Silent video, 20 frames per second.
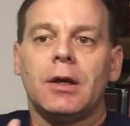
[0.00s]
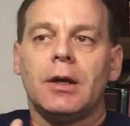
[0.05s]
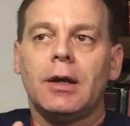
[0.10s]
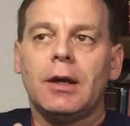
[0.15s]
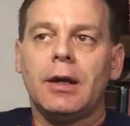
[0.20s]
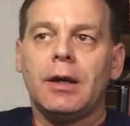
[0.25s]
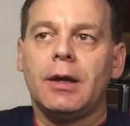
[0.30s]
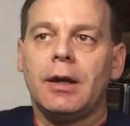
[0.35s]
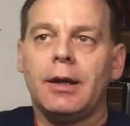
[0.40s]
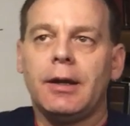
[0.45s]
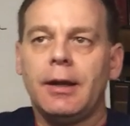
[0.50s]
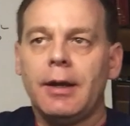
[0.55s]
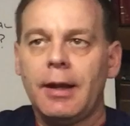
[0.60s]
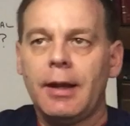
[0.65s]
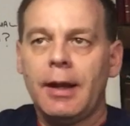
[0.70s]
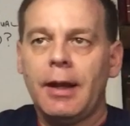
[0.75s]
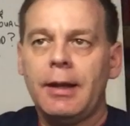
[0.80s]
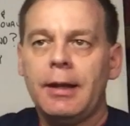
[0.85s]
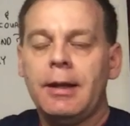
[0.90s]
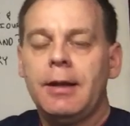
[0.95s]
In
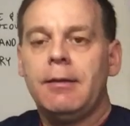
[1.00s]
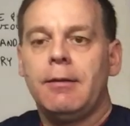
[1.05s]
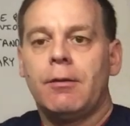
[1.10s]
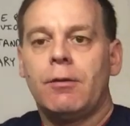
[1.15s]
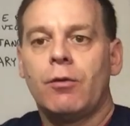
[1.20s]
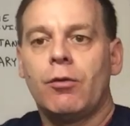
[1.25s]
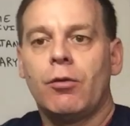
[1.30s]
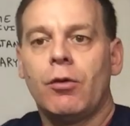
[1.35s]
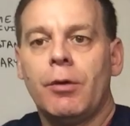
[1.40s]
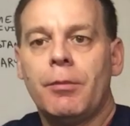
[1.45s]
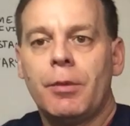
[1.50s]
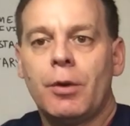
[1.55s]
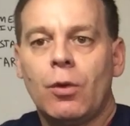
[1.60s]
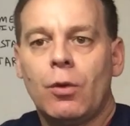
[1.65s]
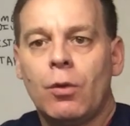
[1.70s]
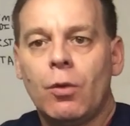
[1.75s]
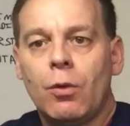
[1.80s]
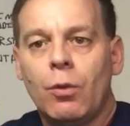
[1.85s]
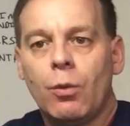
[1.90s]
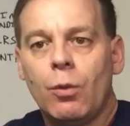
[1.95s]
any
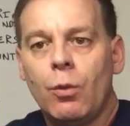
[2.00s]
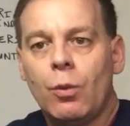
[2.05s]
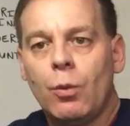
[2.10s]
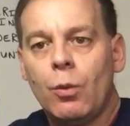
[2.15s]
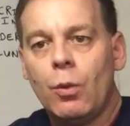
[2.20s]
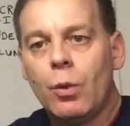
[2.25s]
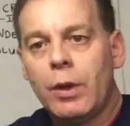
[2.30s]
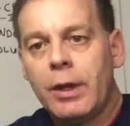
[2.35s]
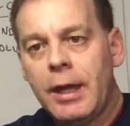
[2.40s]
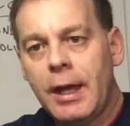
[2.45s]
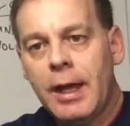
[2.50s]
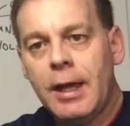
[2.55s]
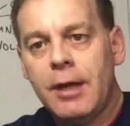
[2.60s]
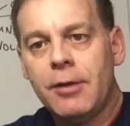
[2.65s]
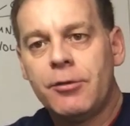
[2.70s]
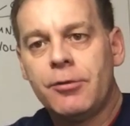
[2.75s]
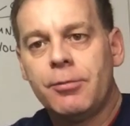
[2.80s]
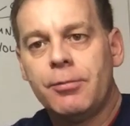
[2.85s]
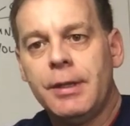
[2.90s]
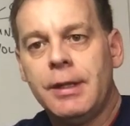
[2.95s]
criminal
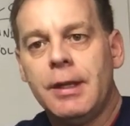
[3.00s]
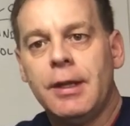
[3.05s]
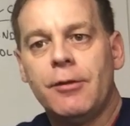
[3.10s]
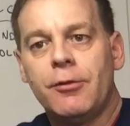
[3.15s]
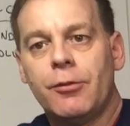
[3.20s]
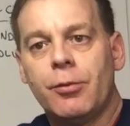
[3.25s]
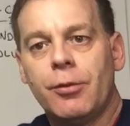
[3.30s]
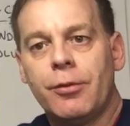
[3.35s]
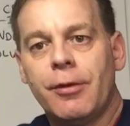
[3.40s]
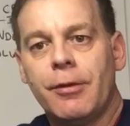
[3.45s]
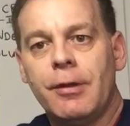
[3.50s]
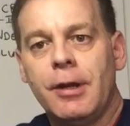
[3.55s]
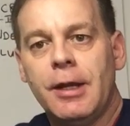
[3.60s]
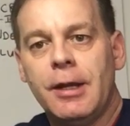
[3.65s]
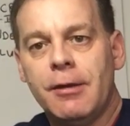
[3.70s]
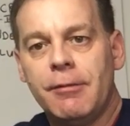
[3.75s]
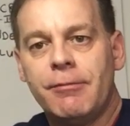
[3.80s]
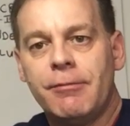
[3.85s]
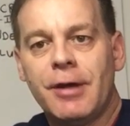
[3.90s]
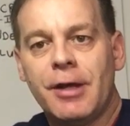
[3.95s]
case begins with an
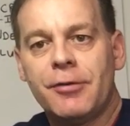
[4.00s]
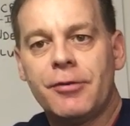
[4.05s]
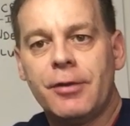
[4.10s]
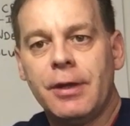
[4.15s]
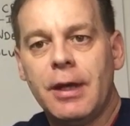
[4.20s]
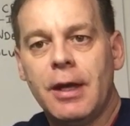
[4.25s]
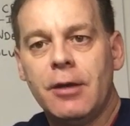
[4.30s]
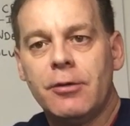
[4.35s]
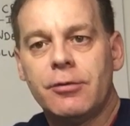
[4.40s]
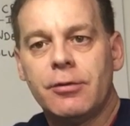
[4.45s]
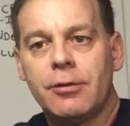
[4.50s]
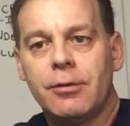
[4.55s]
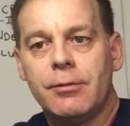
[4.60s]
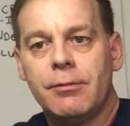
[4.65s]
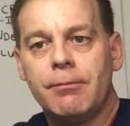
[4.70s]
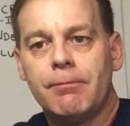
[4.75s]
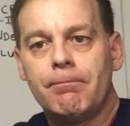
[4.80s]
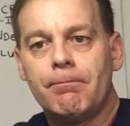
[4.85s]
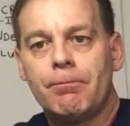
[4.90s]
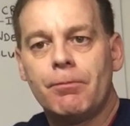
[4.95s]
investigation,
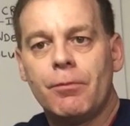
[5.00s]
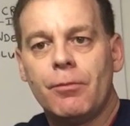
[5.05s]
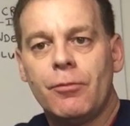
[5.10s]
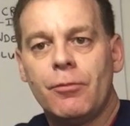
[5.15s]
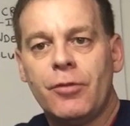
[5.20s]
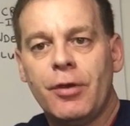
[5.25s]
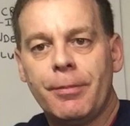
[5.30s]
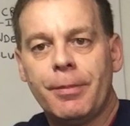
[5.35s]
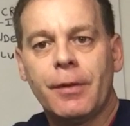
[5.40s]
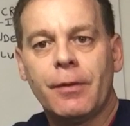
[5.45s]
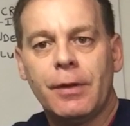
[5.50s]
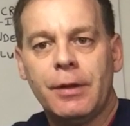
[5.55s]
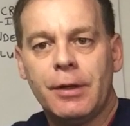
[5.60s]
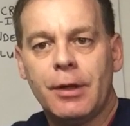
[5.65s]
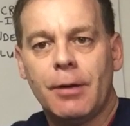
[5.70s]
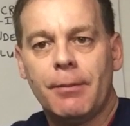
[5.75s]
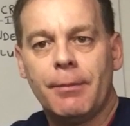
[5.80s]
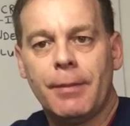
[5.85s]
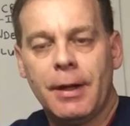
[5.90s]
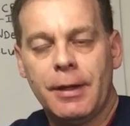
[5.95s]
typically
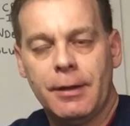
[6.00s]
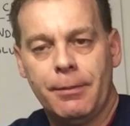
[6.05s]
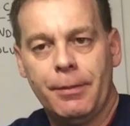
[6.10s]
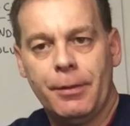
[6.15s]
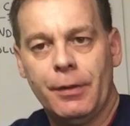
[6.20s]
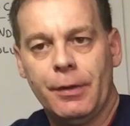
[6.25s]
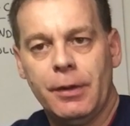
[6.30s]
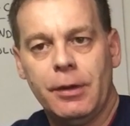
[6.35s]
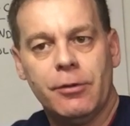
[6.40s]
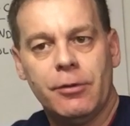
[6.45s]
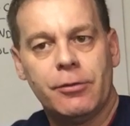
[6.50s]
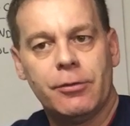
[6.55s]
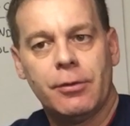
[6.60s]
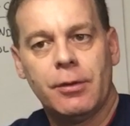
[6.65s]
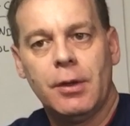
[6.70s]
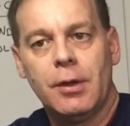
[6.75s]
done by the police.